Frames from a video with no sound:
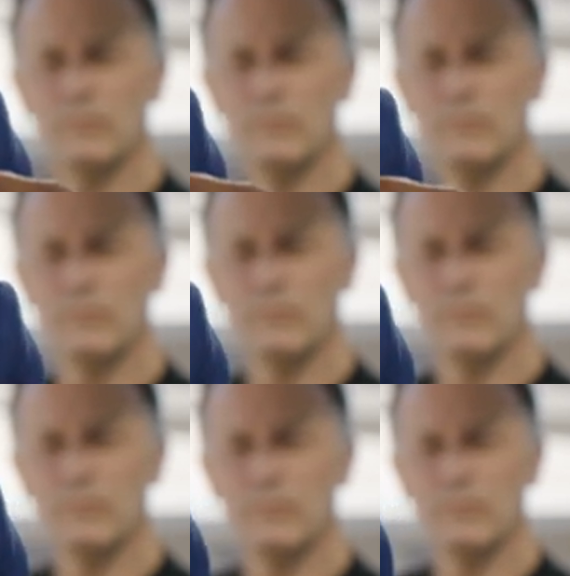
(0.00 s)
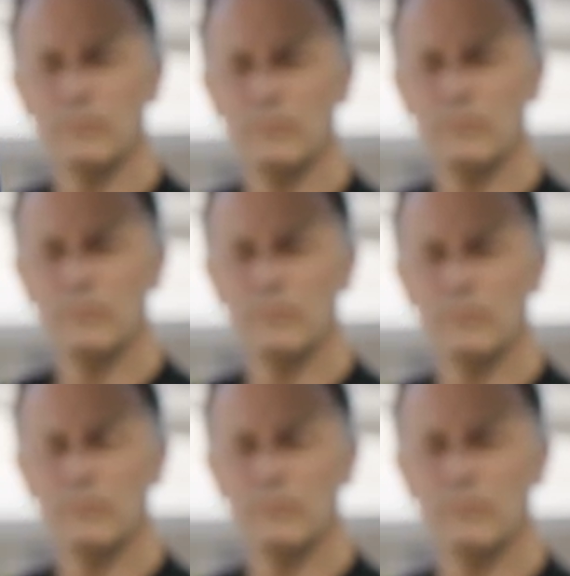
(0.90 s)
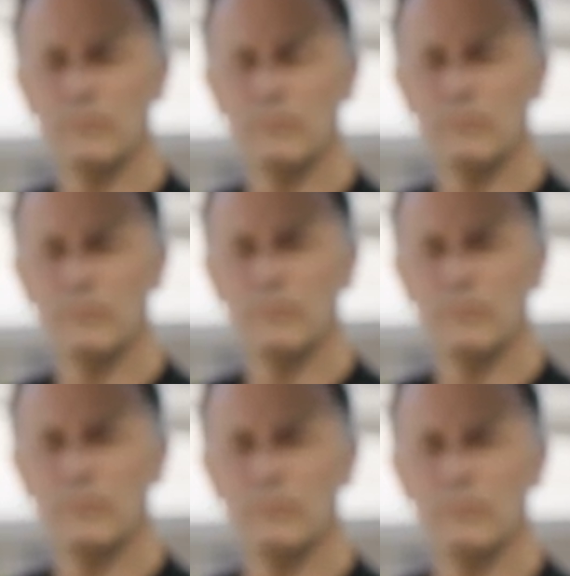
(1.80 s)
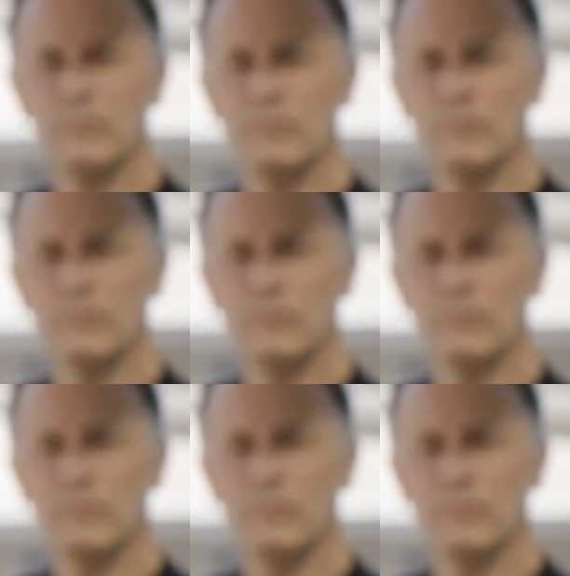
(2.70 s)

This person isn't speaking.